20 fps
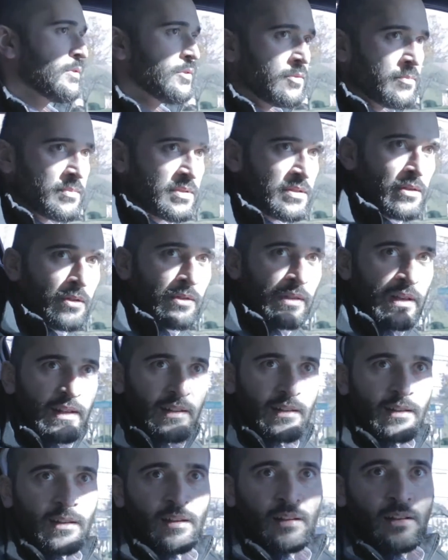homes, know that
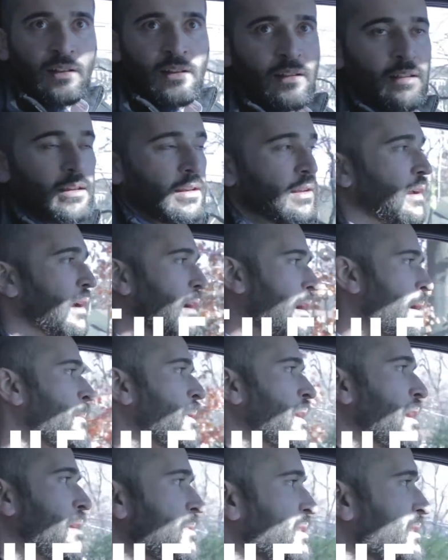like I'm
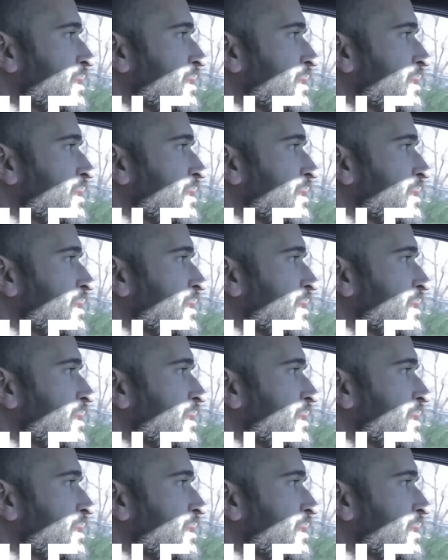Gabe